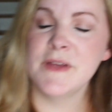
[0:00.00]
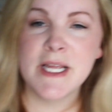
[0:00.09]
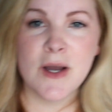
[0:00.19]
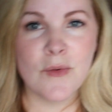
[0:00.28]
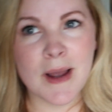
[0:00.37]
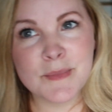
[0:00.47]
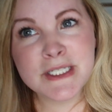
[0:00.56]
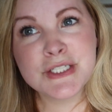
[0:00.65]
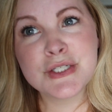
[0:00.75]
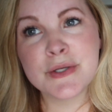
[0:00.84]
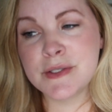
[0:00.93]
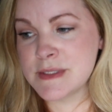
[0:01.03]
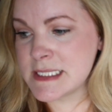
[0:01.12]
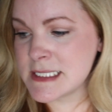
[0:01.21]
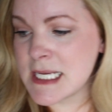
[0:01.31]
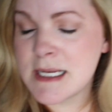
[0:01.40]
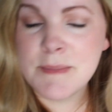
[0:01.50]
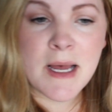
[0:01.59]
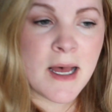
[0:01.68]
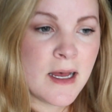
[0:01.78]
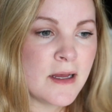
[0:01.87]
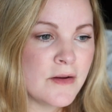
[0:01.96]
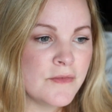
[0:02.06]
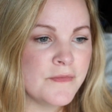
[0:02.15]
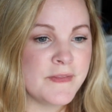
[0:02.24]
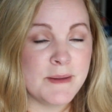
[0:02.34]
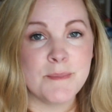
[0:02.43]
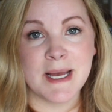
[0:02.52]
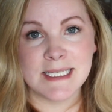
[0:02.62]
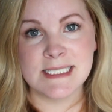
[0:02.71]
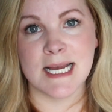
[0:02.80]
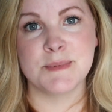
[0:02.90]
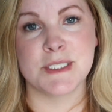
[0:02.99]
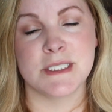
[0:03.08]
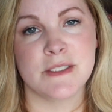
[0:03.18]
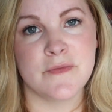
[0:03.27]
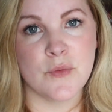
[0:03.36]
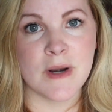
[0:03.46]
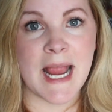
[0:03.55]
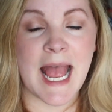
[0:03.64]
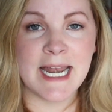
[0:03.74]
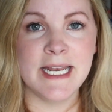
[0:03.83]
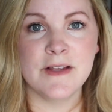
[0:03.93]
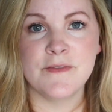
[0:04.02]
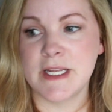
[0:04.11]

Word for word: video, I'm going to show you some of the best options for editing